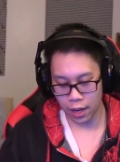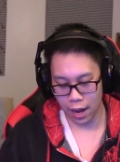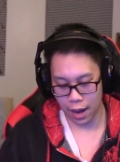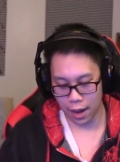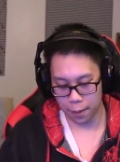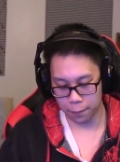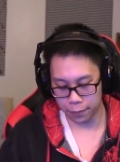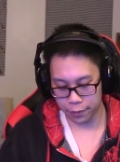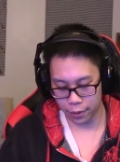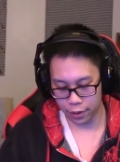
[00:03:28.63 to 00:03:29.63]
So
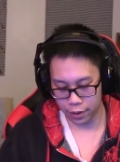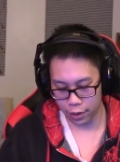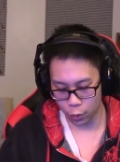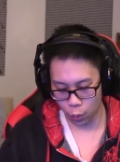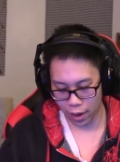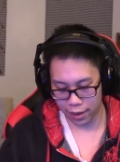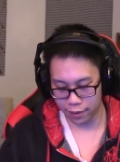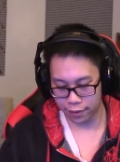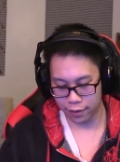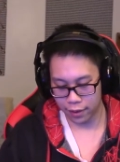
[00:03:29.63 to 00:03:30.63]
the new
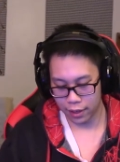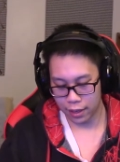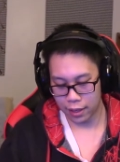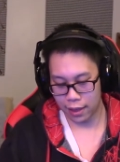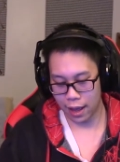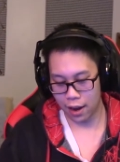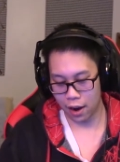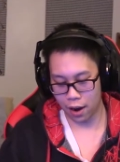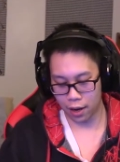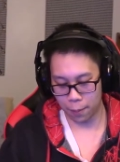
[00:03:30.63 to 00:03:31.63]
ones that
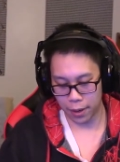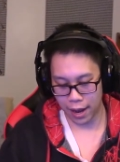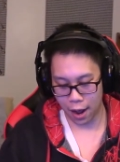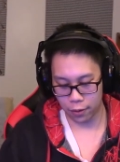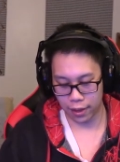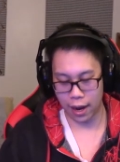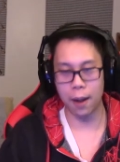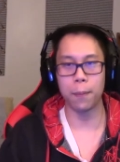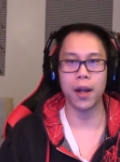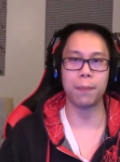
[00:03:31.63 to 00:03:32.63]
are coming out that
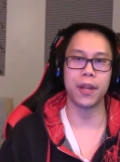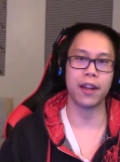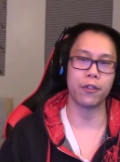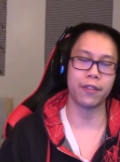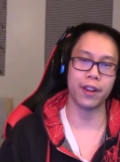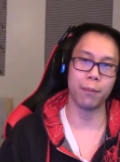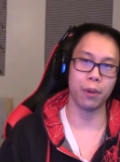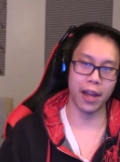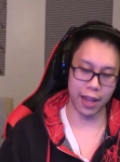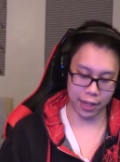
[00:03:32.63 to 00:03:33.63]
I might be interested in
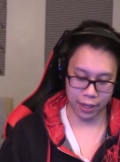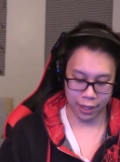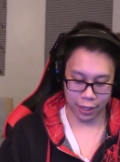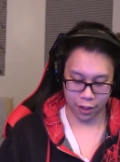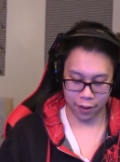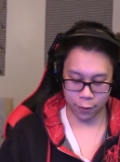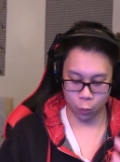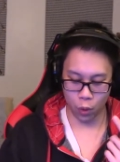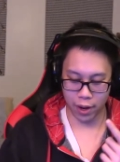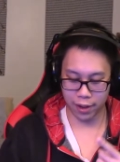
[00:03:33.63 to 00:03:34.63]
playing is
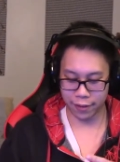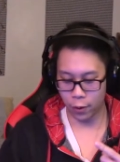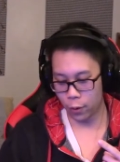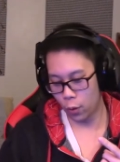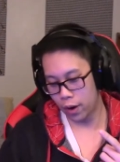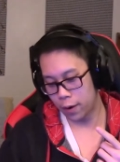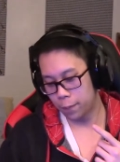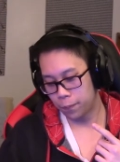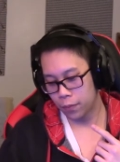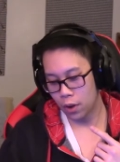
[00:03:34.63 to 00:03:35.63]
one, let's go in order,
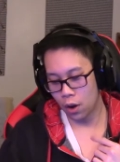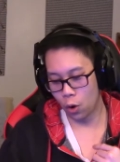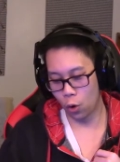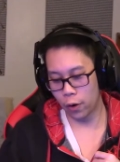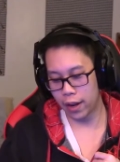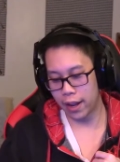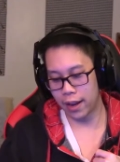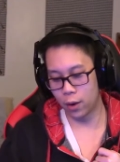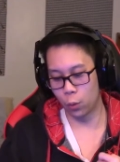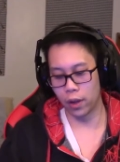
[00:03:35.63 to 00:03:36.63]
Ori
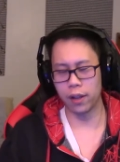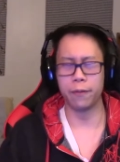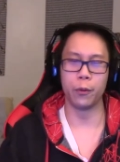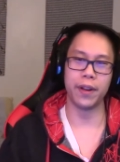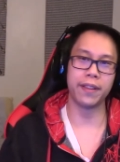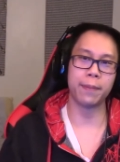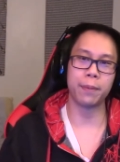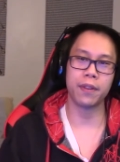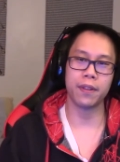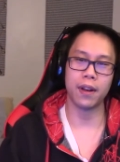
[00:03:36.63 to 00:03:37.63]
and the Will of
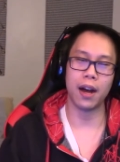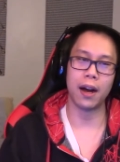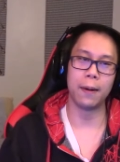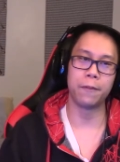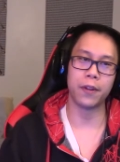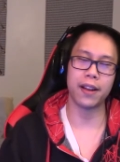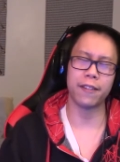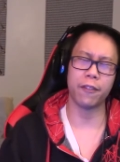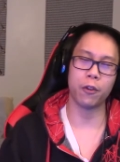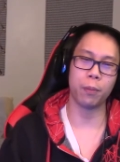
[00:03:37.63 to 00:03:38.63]
Wisps. If you guys
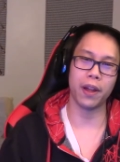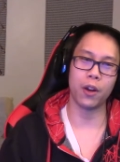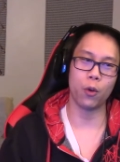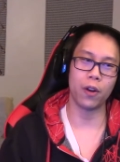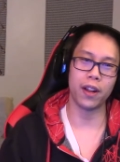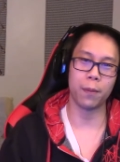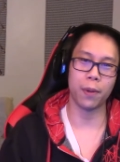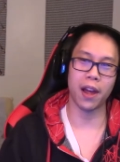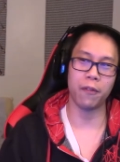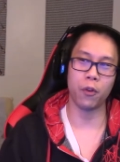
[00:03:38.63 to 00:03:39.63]
have ever played Ori and the
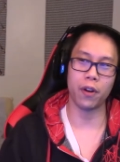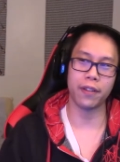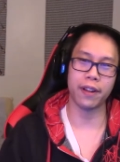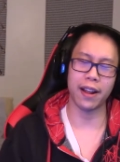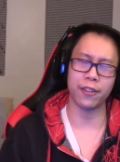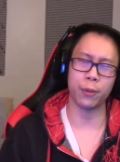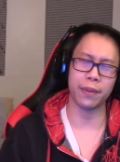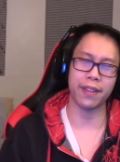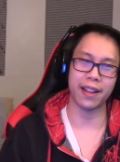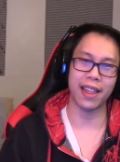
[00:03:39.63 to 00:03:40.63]
Blind Forest, I assume
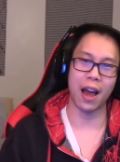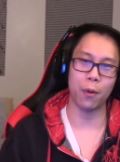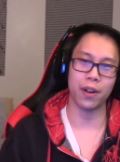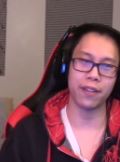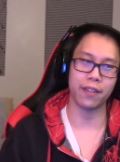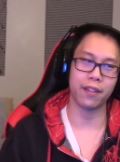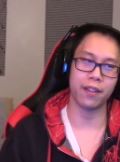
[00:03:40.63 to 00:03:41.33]
it's like that one, just